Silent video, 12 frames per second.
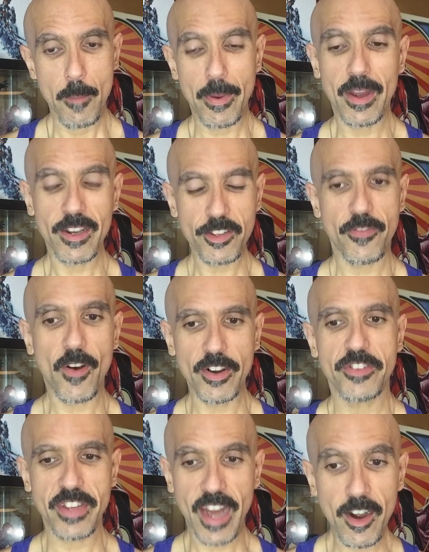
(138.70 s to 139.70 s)
But as far
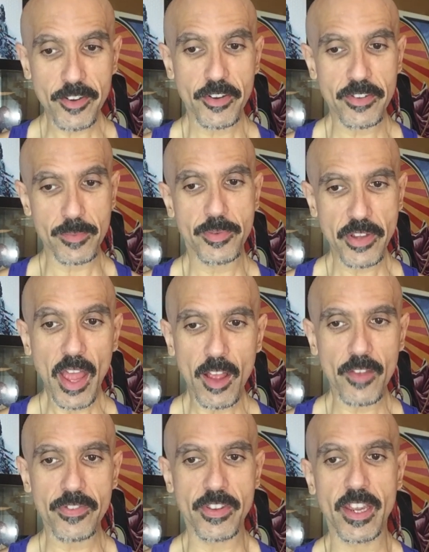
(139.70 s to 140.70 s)
as the characters
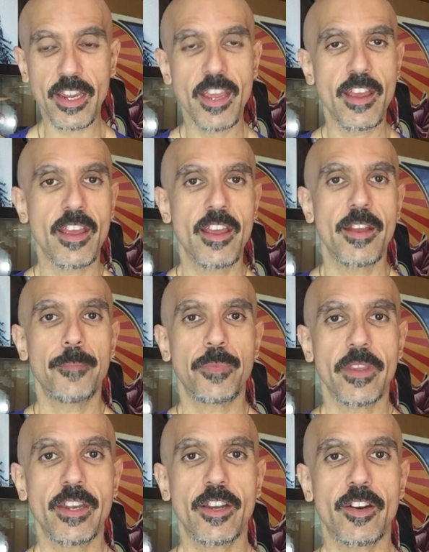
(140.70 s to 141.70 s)
themselves, like,
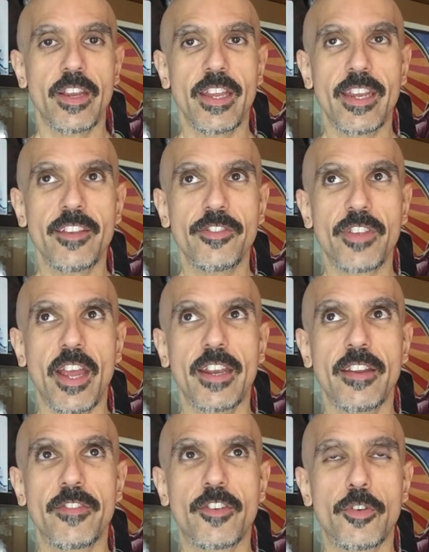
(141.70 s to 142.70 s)
you know, it is
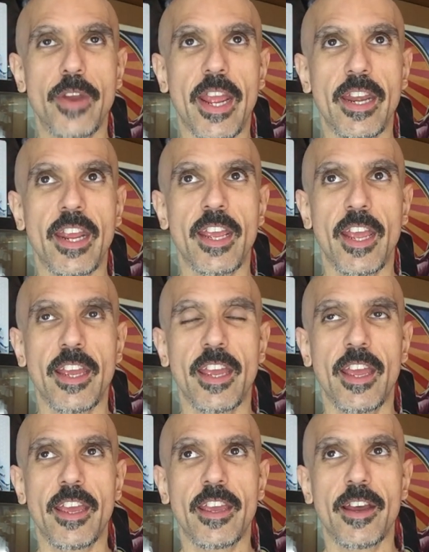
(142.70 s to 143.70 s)
kind of creating
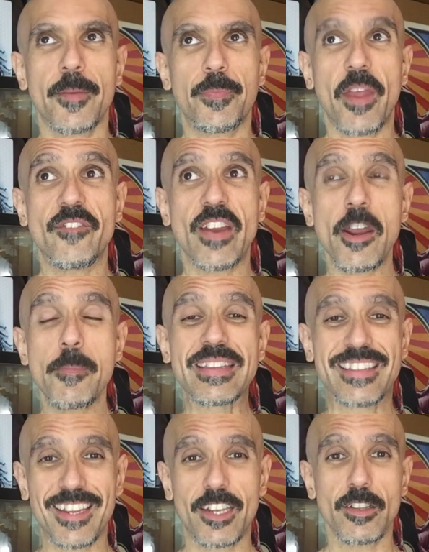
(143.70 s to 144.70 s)
a very
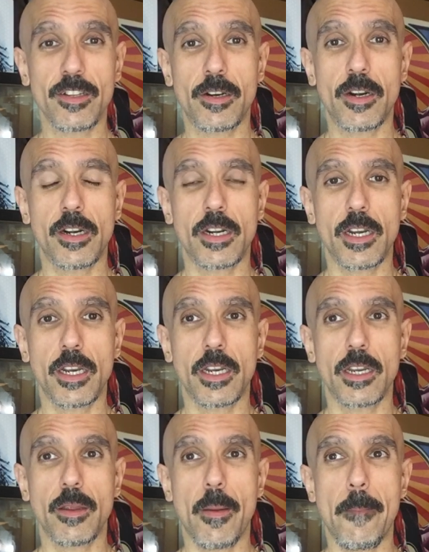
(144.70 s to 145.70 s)
particular
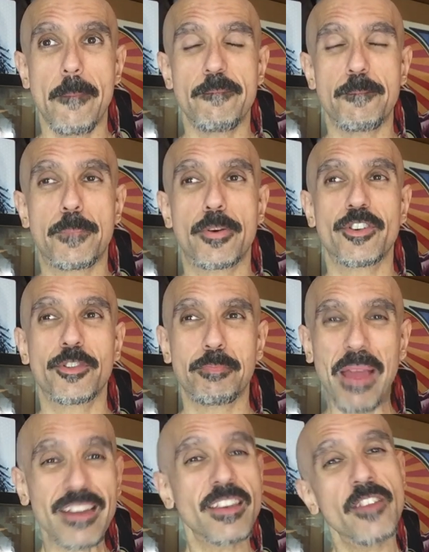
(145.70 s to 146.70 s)

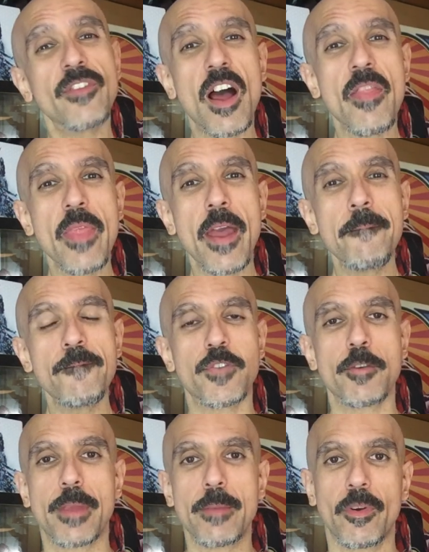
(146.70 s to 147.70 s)
perspective on them
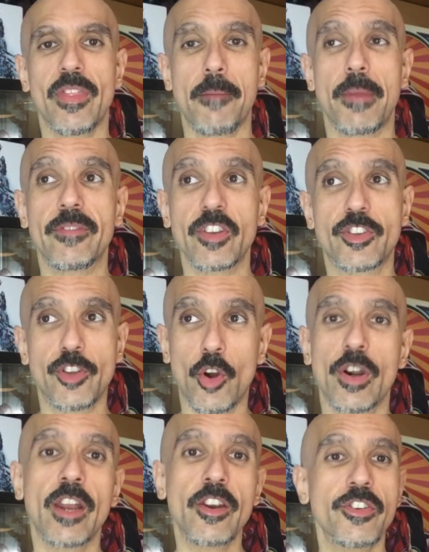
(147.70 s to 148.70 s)
for people that maybe
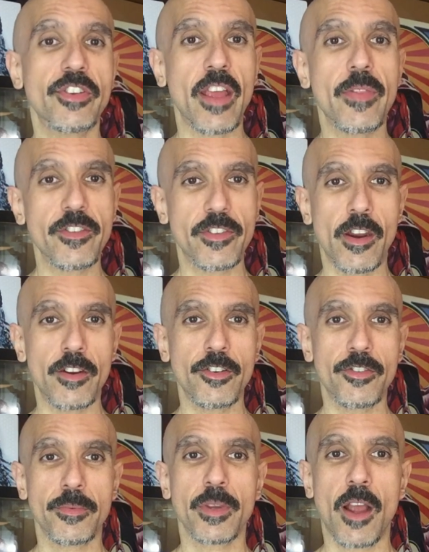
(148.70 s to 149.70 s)
don't understand these
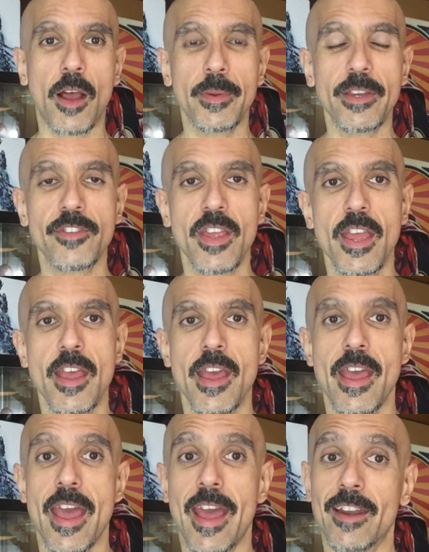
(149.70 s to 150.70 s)
characters from the comics,
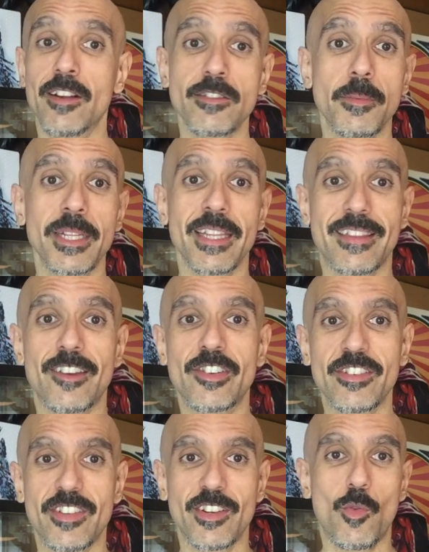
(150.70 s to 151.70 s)
and ultimately they're
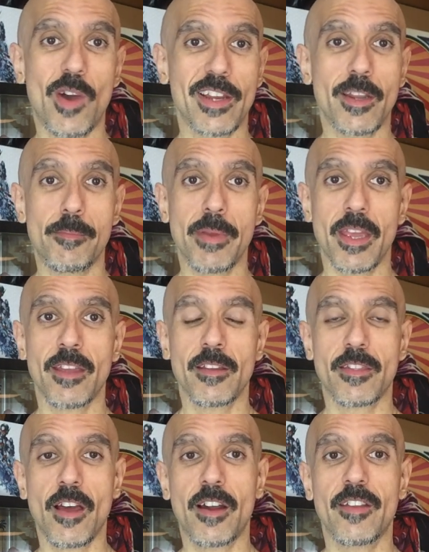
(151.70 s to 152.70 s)
just going to wind up
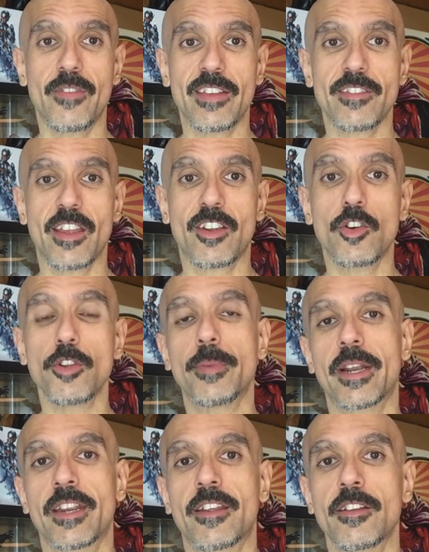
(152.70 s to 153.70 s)
being thought of as like
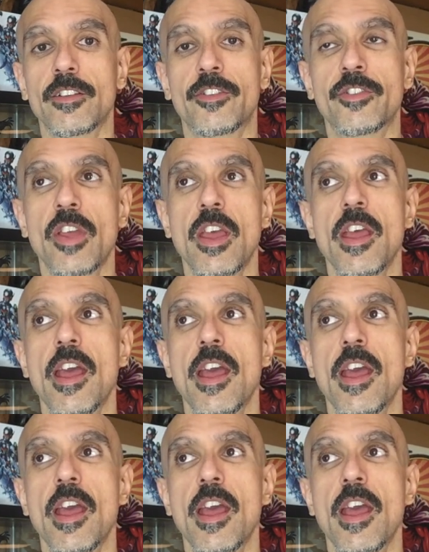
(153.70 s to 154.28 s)
cold-blooded killers.